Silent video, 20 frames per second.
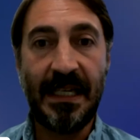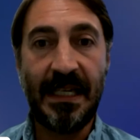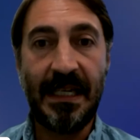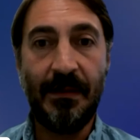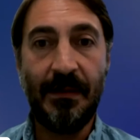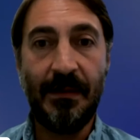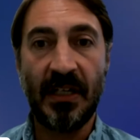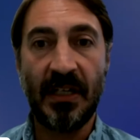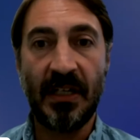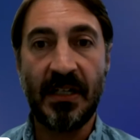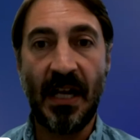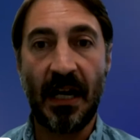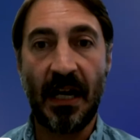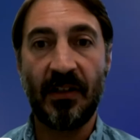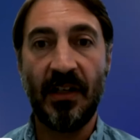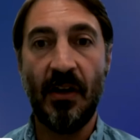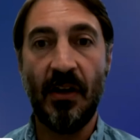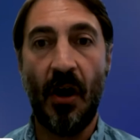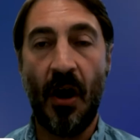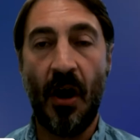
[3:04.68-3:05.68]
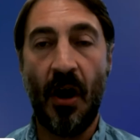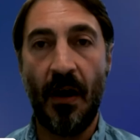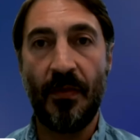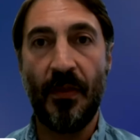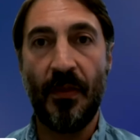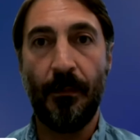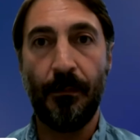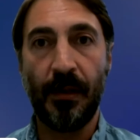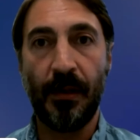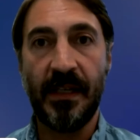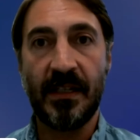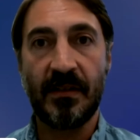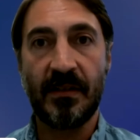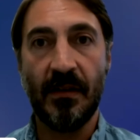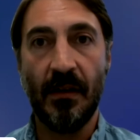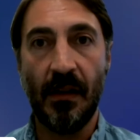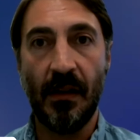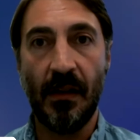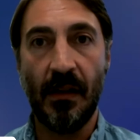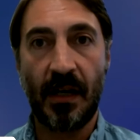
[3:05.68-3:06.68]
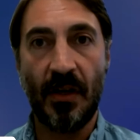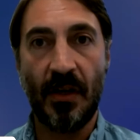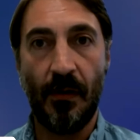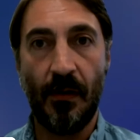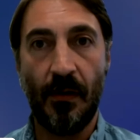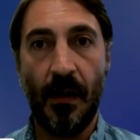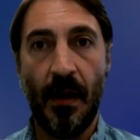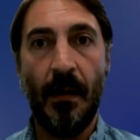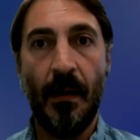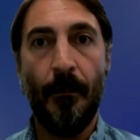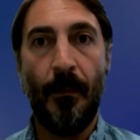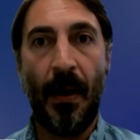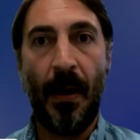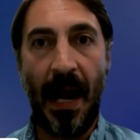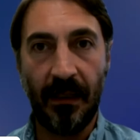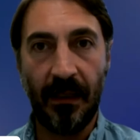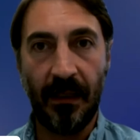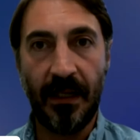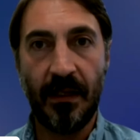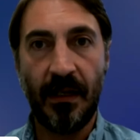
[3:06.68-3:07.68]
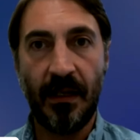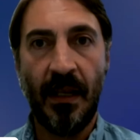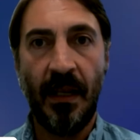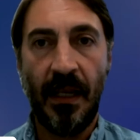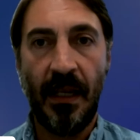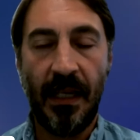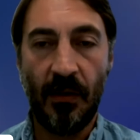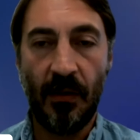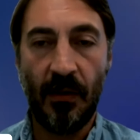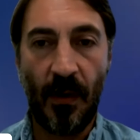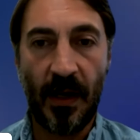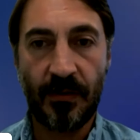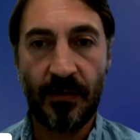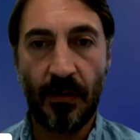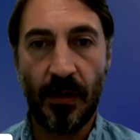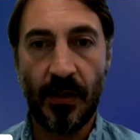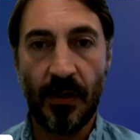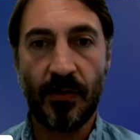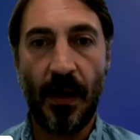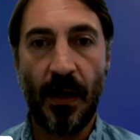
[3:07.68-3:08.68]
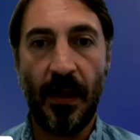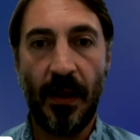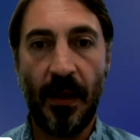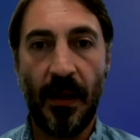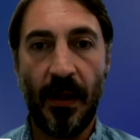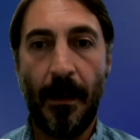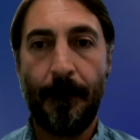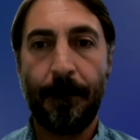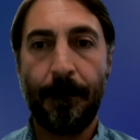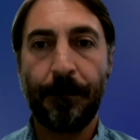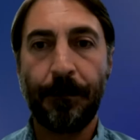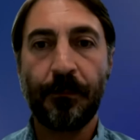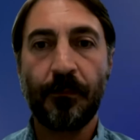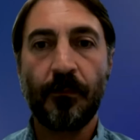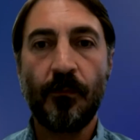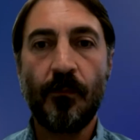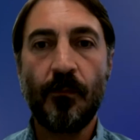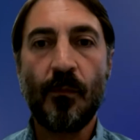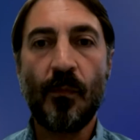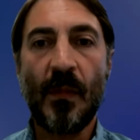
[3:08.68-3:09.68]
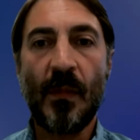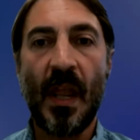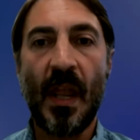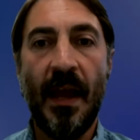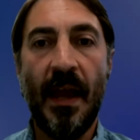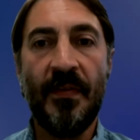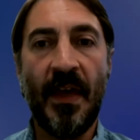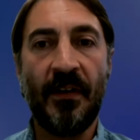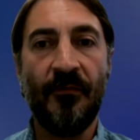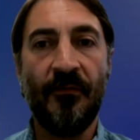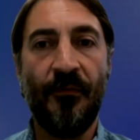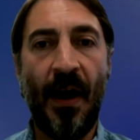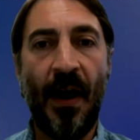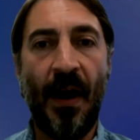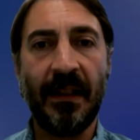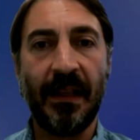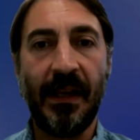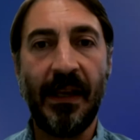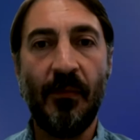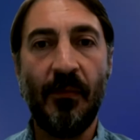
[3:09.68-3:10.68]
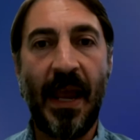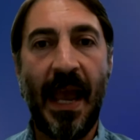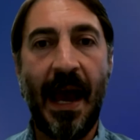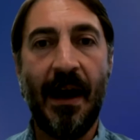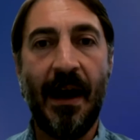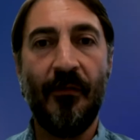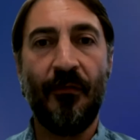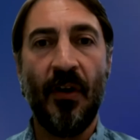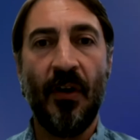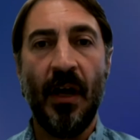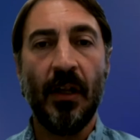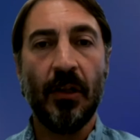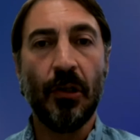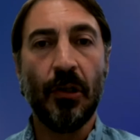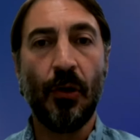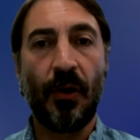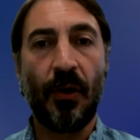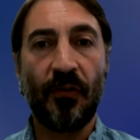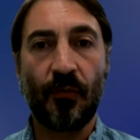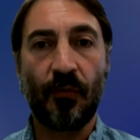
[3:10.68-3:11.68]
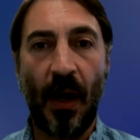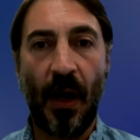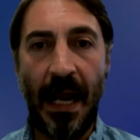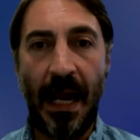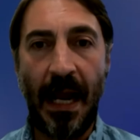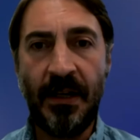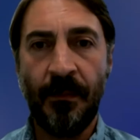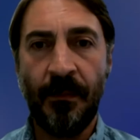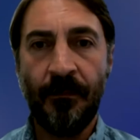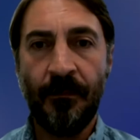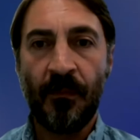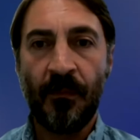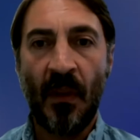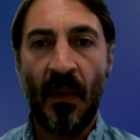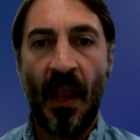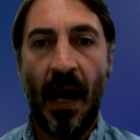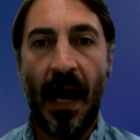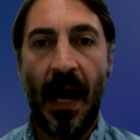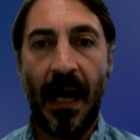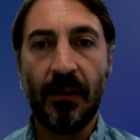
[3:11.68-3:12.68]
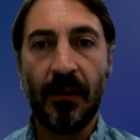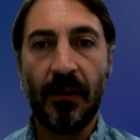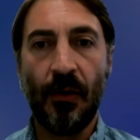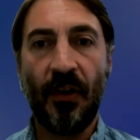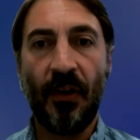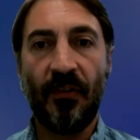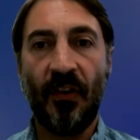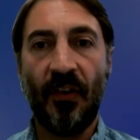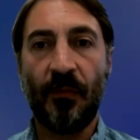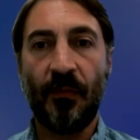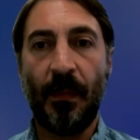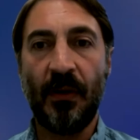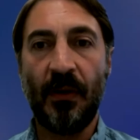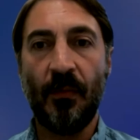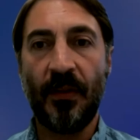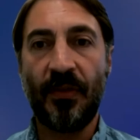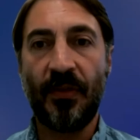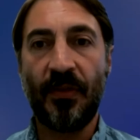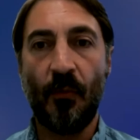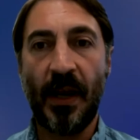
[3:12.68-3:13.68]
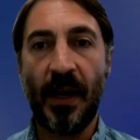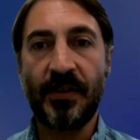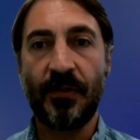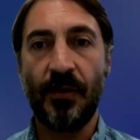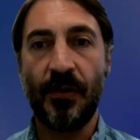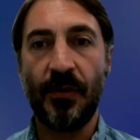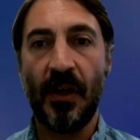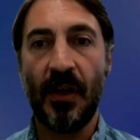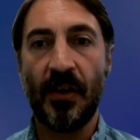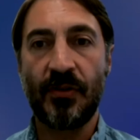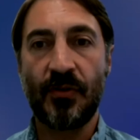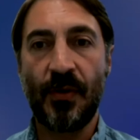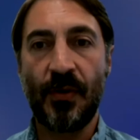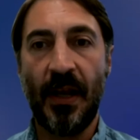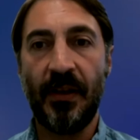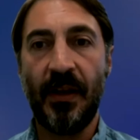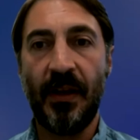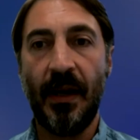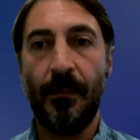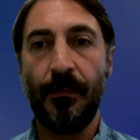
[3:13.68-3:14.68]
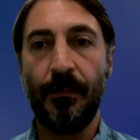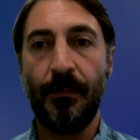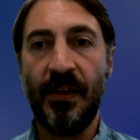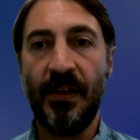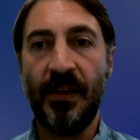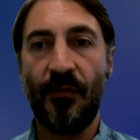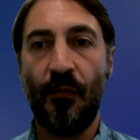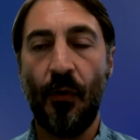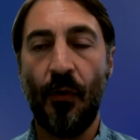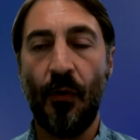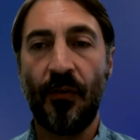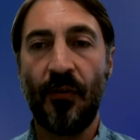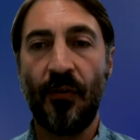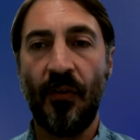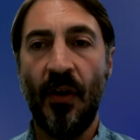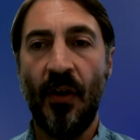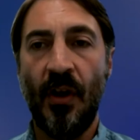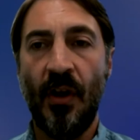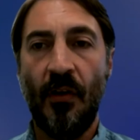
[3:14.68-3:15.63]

team conducted on the police naloxone pilot in Western Australia. And then finally, we have Lucas Ride. Lucas has been with the Western Australia Police Force